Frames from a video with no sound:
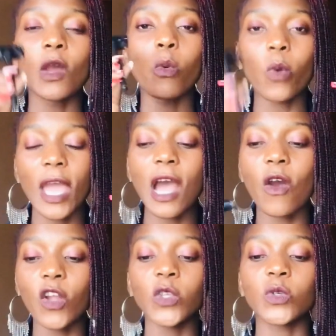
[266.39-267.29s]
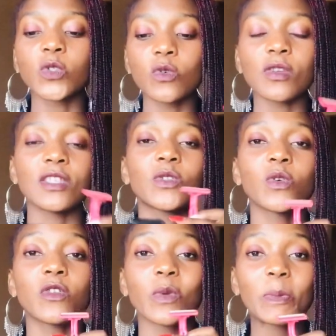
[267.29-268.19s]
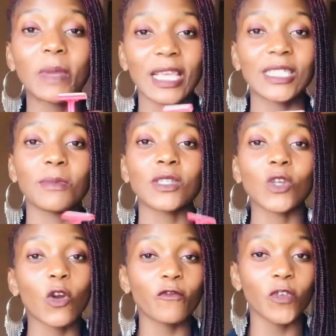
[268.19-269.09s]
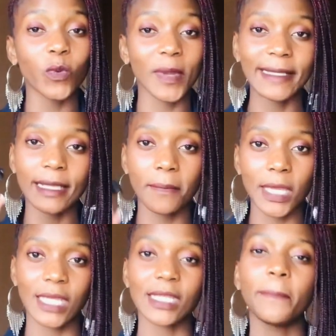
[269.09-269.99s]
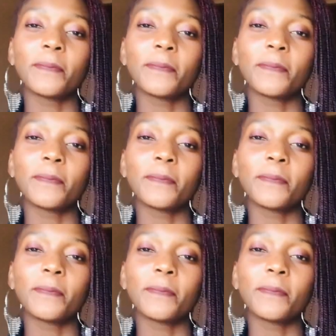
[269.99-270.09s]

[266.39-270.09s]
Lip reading: where all you do is do the replacement of the razor blade?